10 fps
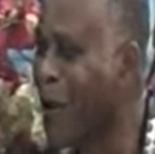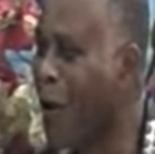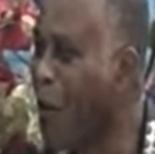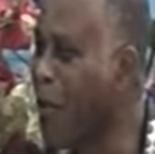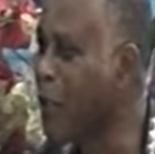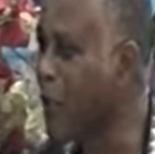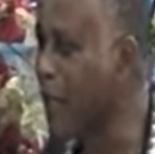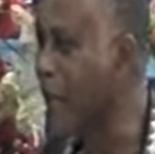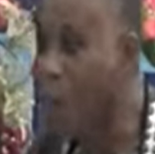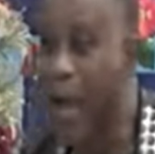coming
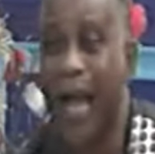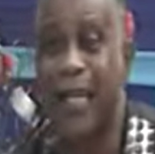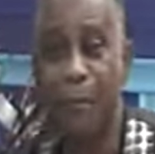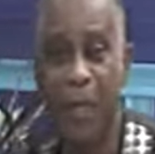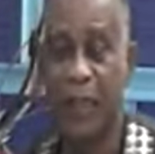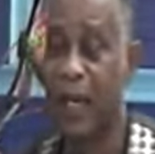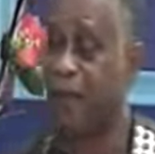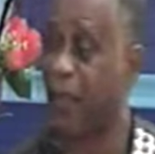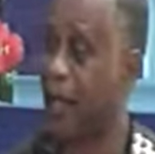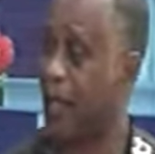together. We had a meeting
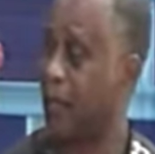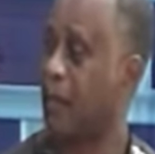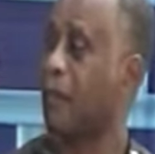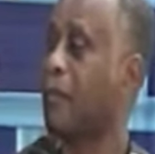after that.